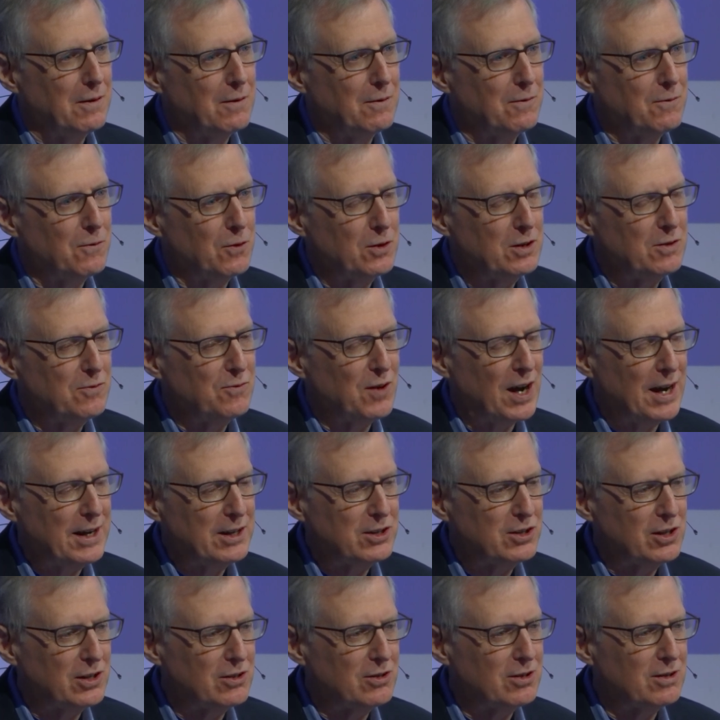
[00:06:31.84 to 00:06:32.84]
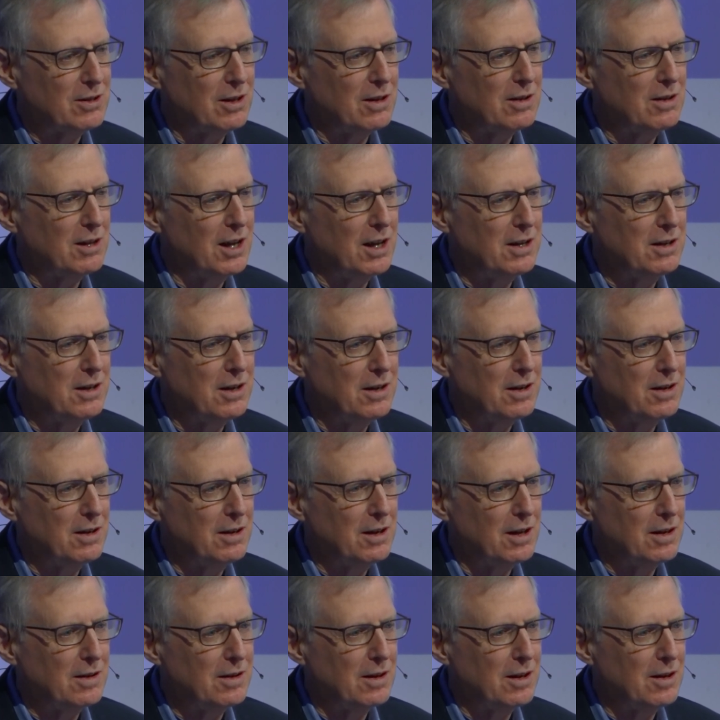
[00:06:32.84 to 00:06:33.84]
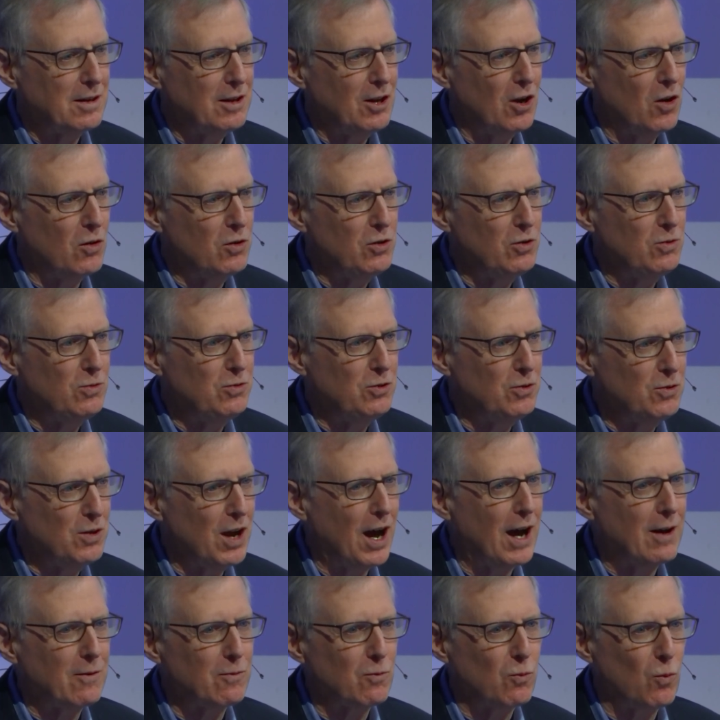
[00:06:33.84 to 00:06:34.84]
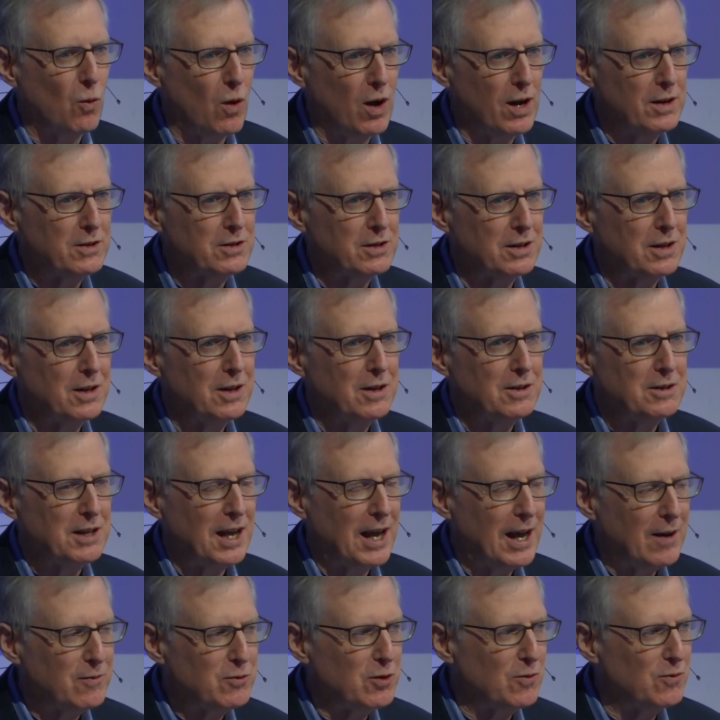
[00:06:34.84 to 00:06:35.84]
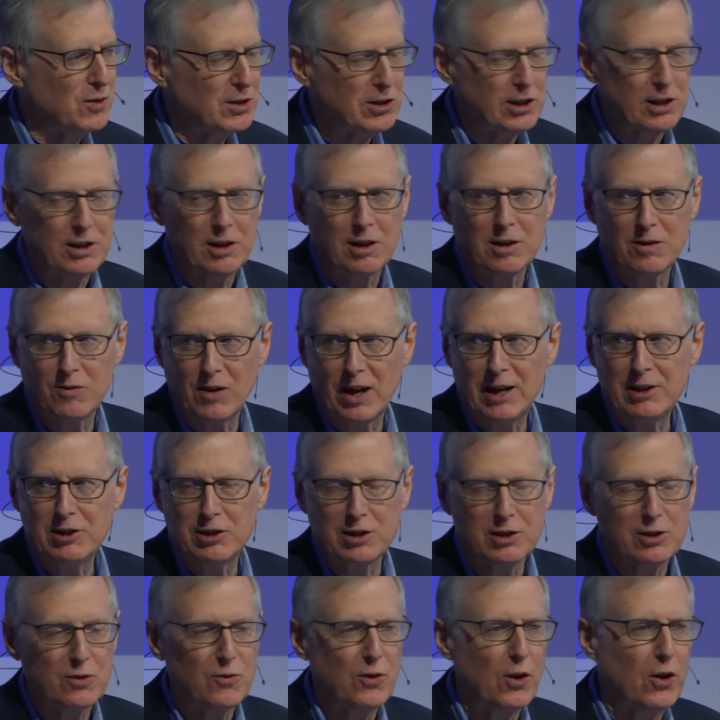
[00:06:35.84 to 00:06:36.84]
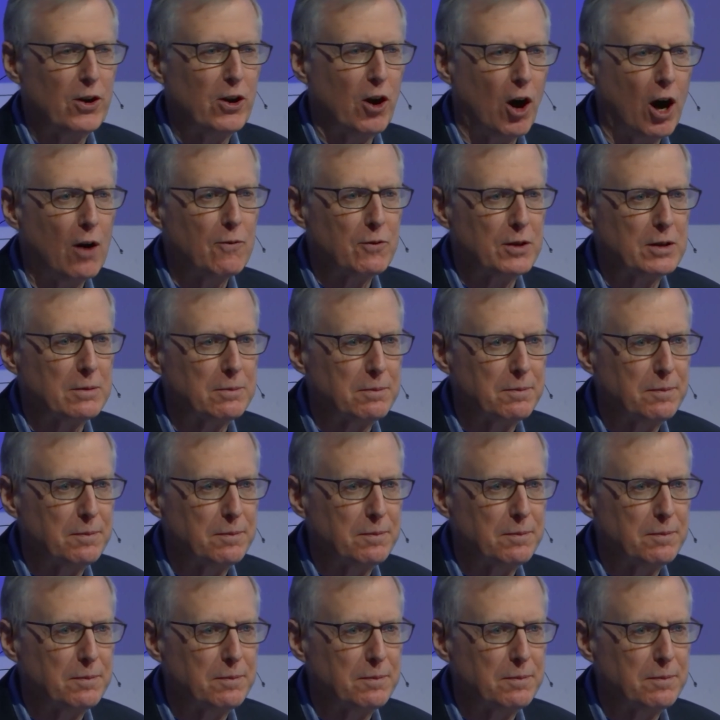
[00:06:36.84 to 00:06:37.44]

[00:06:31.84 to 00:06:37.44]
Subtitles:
for devices, then that you do not want to have to visit the devices very often.